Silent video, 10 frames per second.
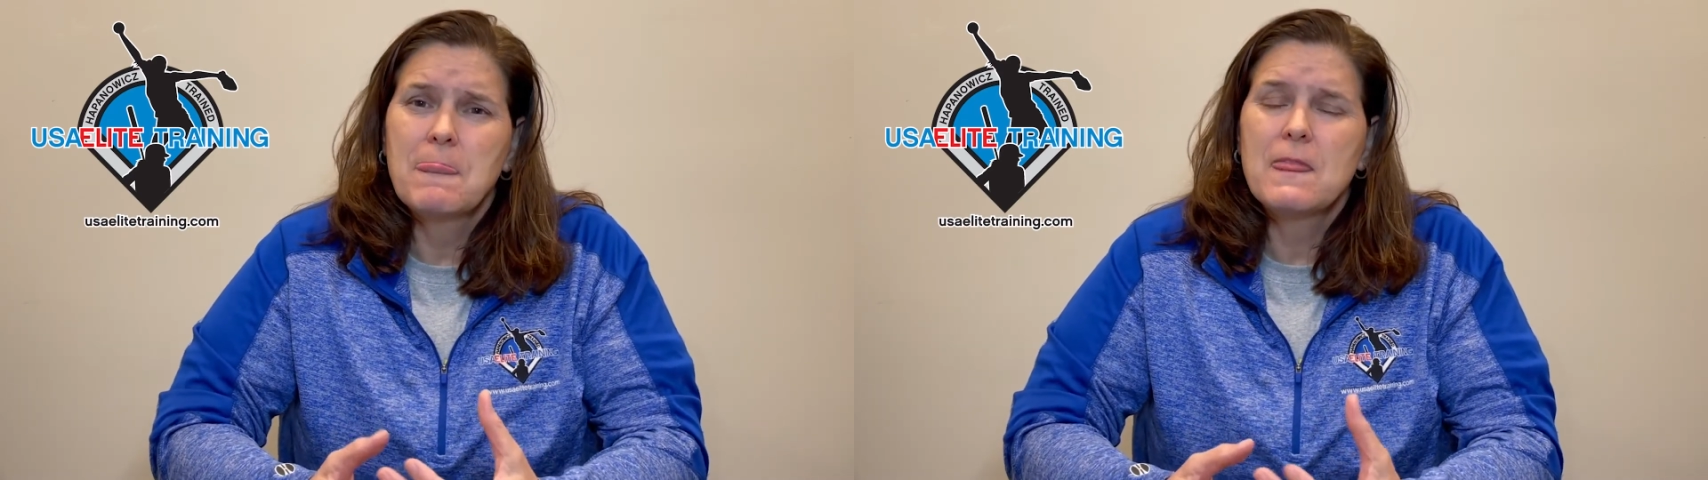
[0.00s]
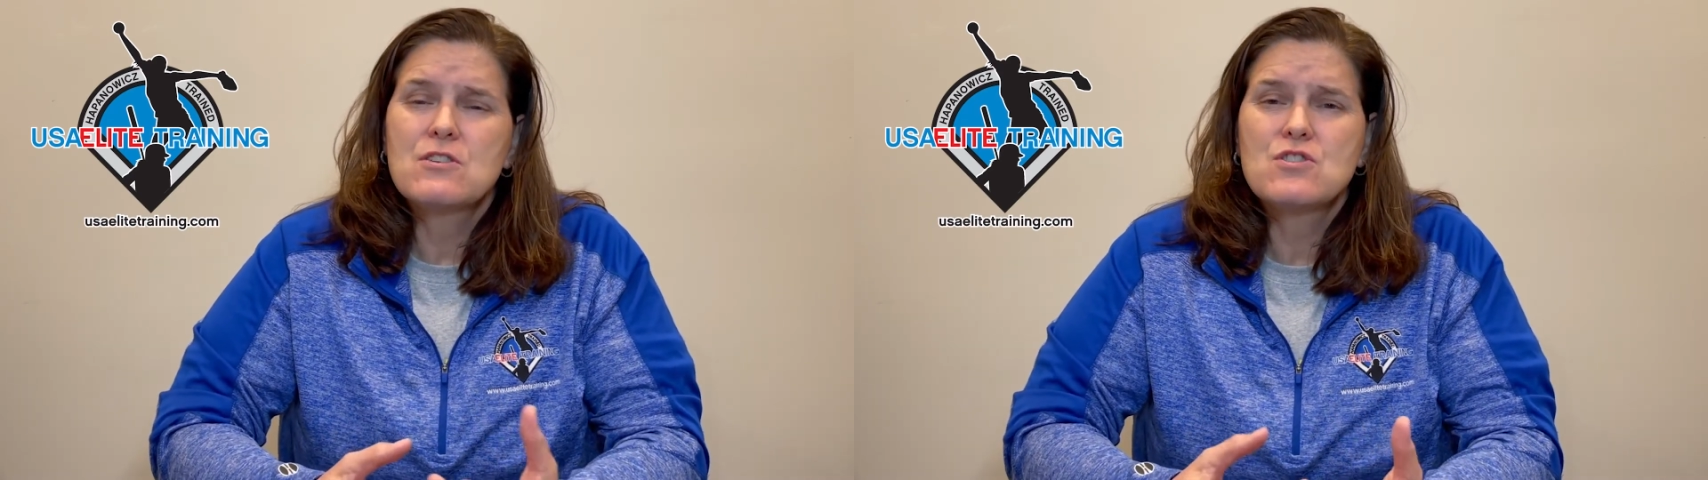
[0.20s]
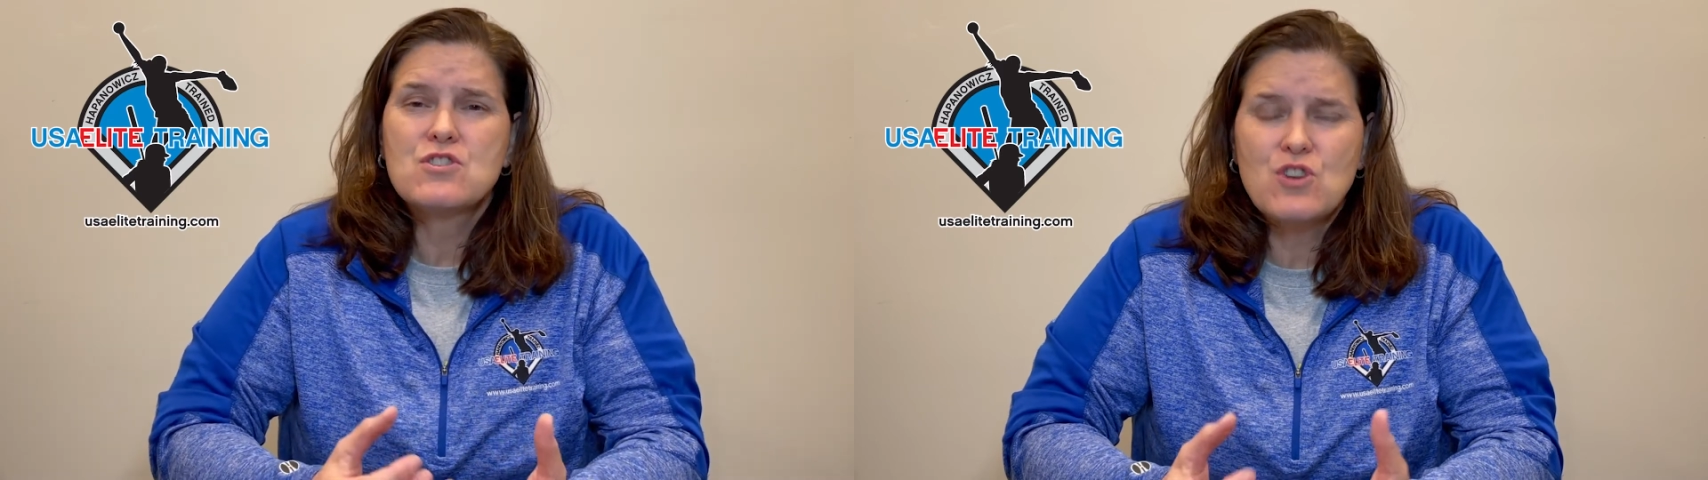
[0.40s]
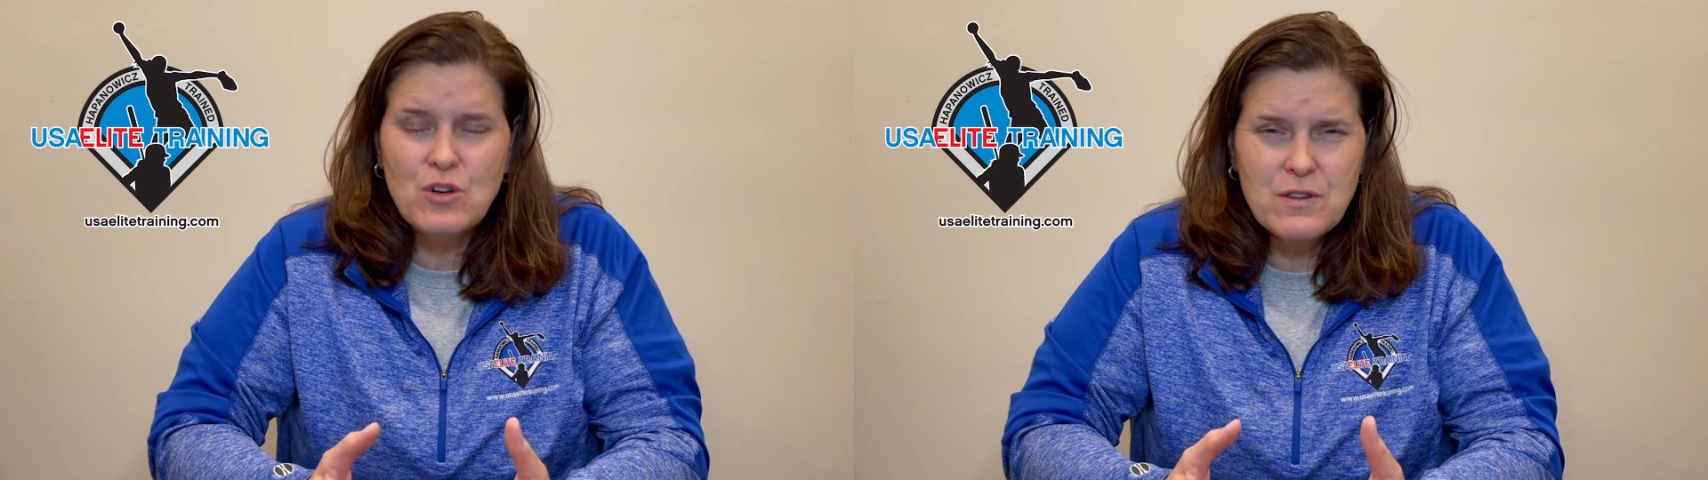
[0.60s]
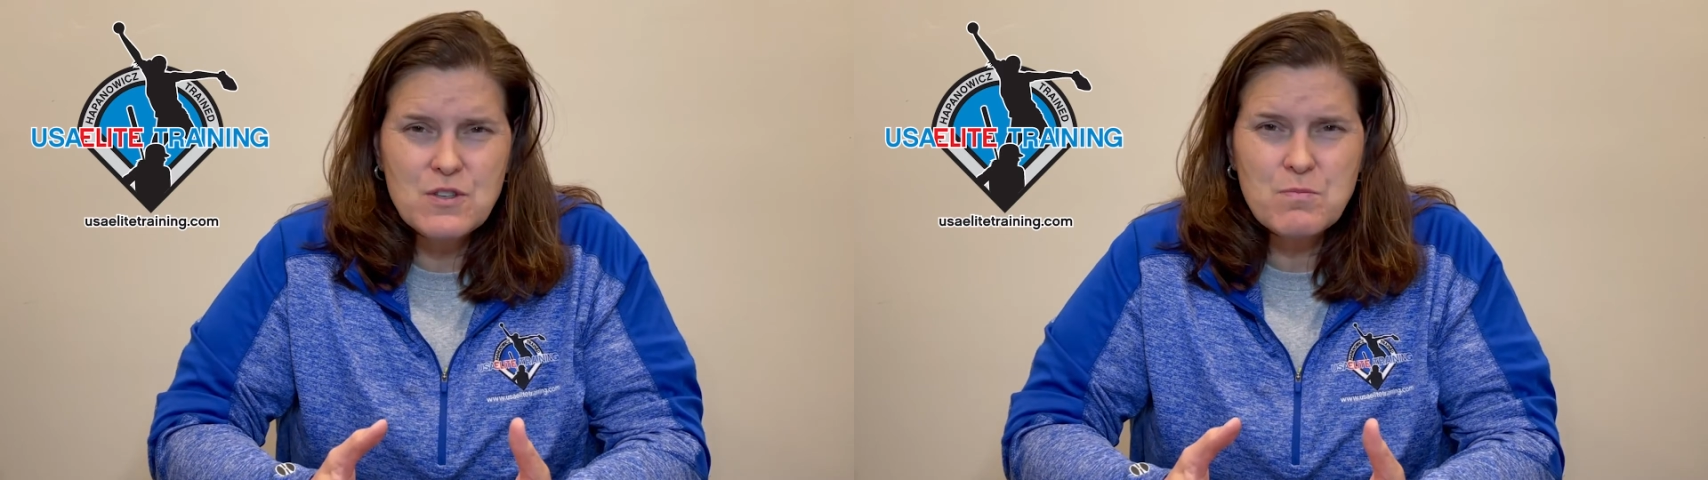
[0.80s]

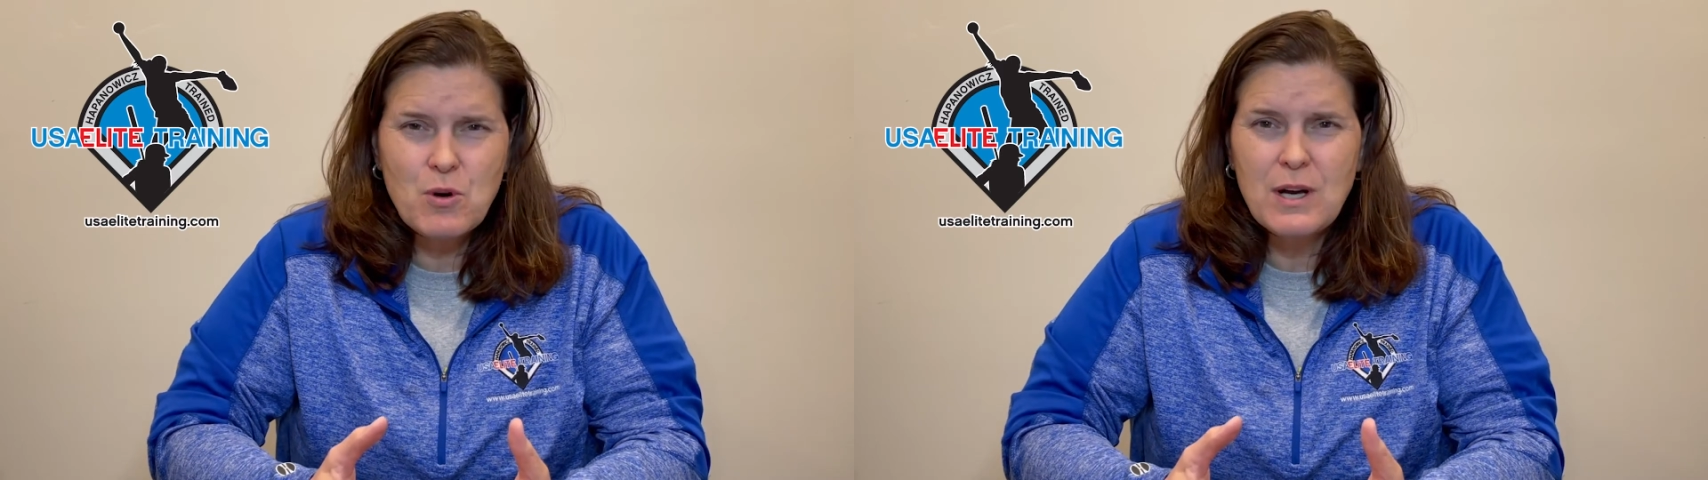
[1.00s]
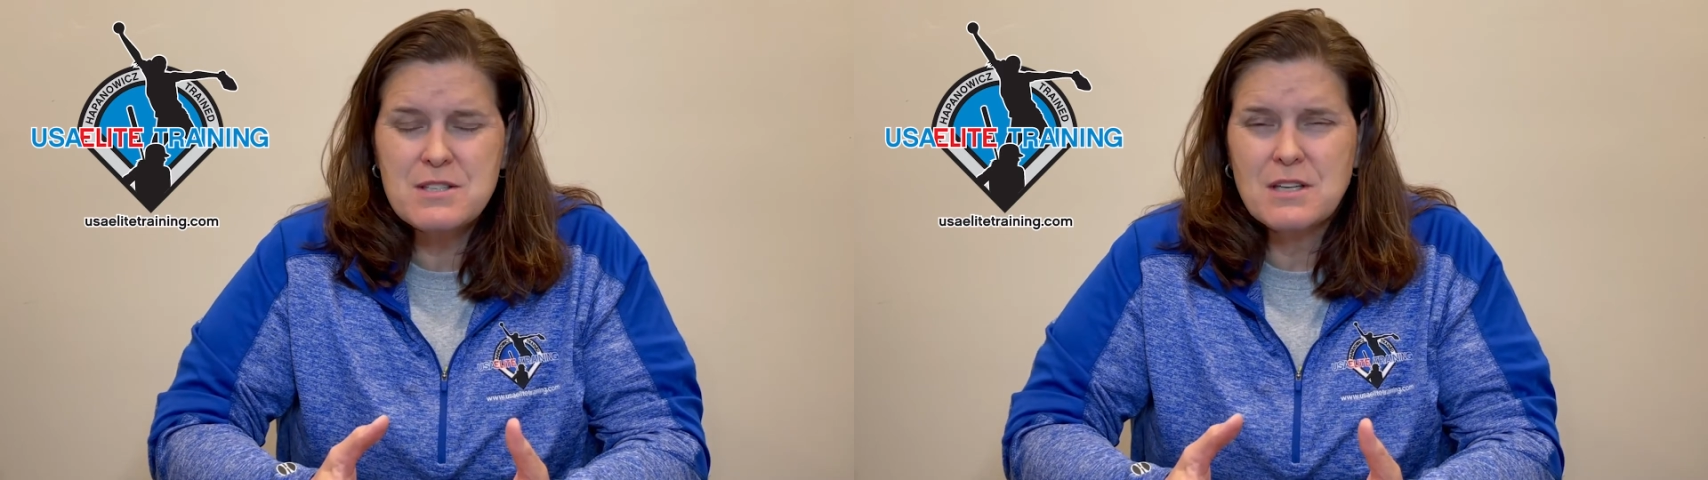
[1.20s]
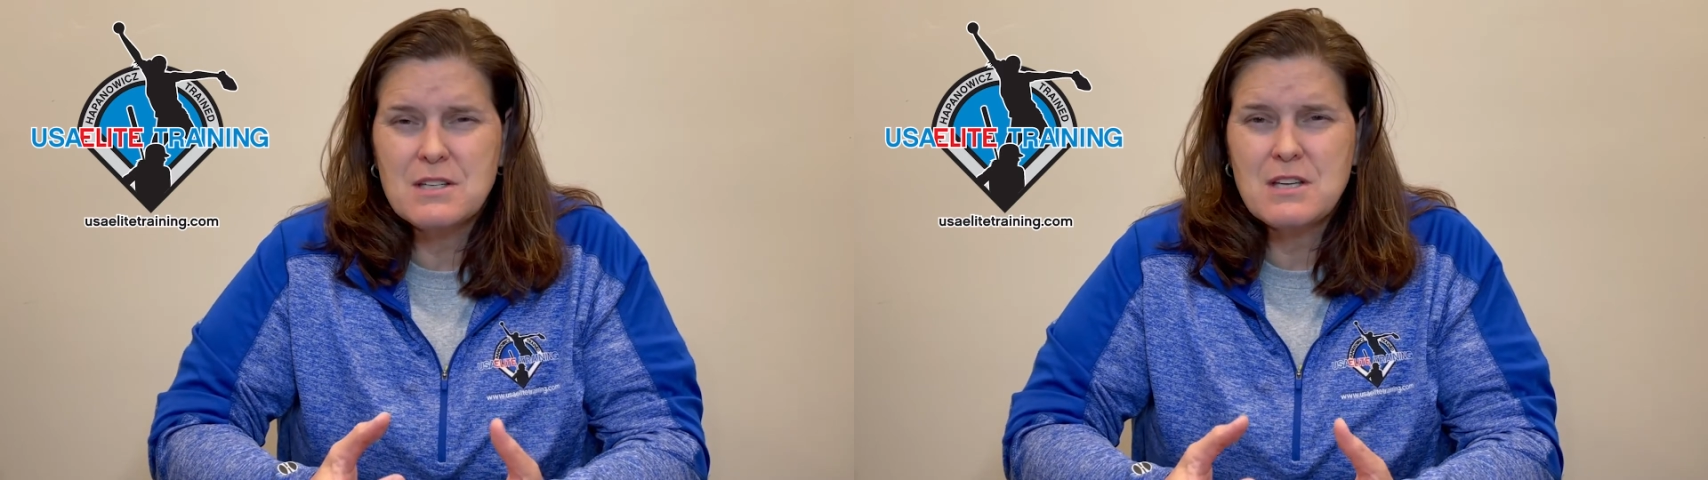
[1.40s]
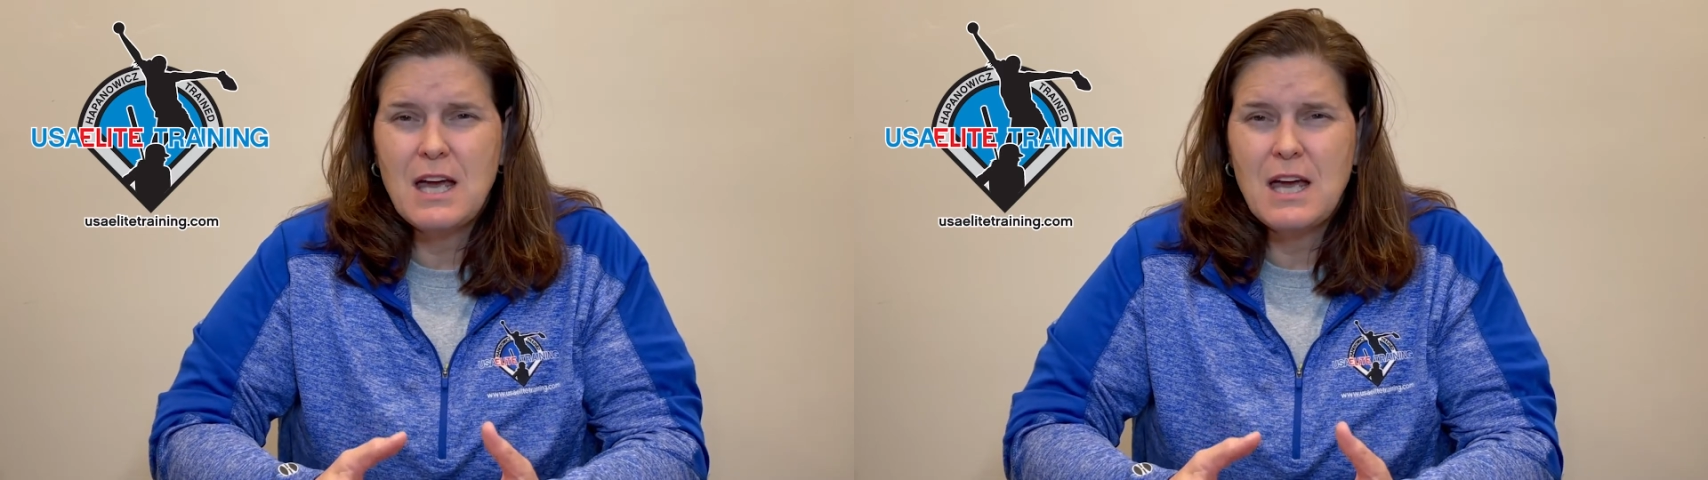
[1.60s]
start this process.